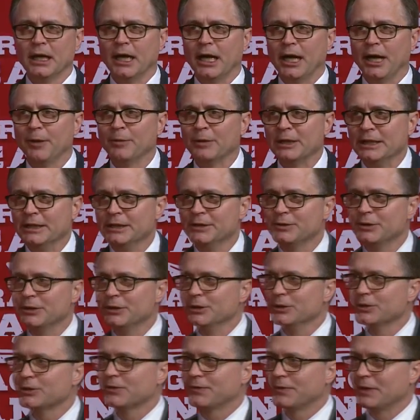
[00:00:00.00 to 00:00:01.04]
I want to
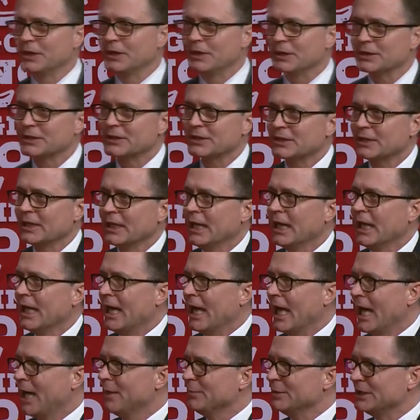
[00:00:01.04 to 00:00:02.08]
introduce first
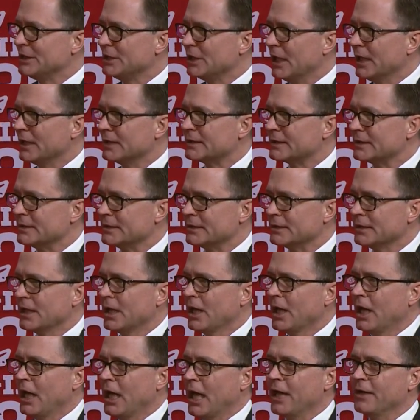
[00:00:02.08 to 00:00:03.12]
Abby Johnson,
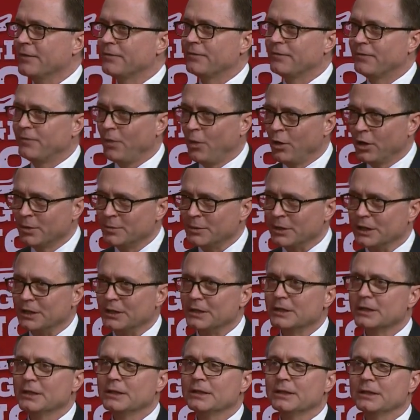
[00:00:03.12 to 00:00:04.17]
a
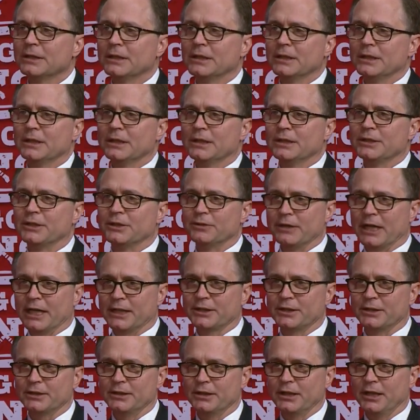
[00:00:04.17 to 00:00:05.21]
former
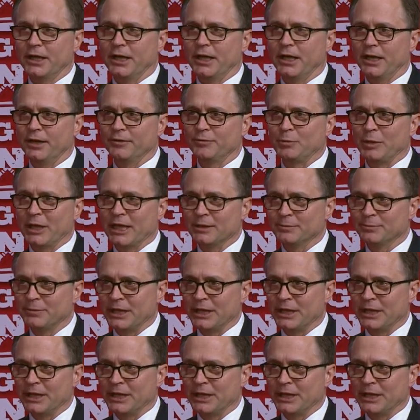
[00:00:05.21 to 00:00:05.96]
Director of Planned